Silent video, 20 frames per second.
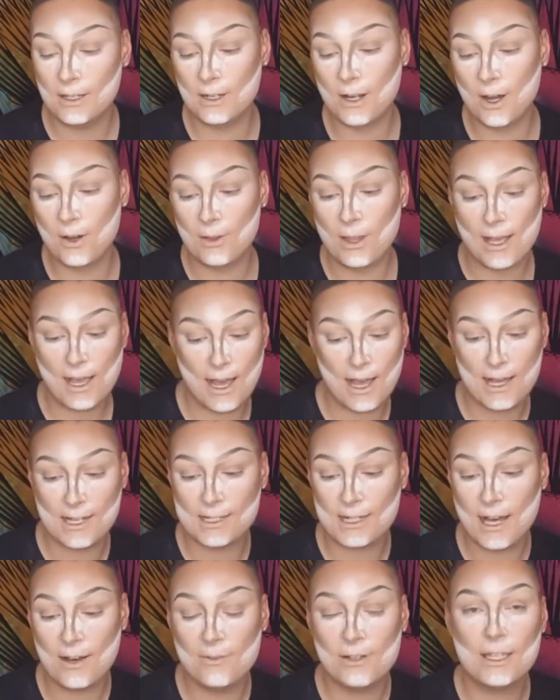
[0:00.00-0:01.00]
you know, like I
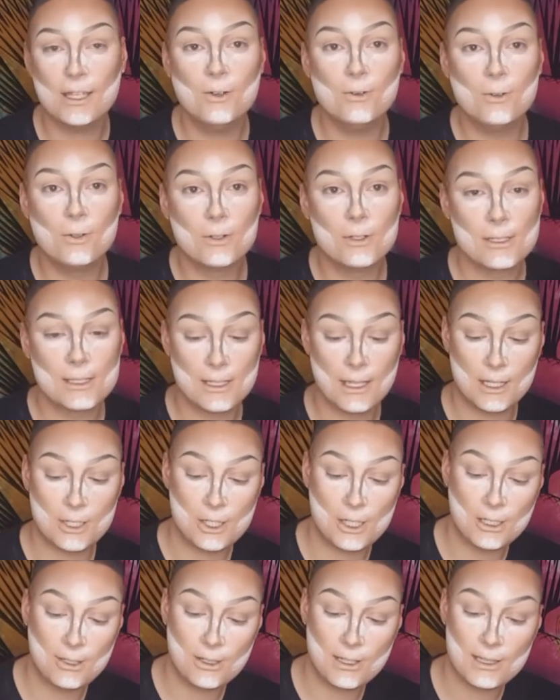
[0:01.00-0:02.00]
had to have a cute little
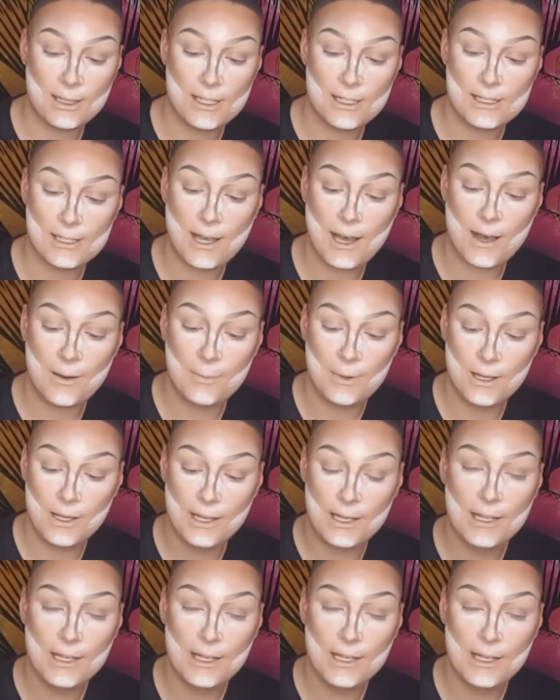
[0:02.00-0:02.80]
slushie. Look at this cup.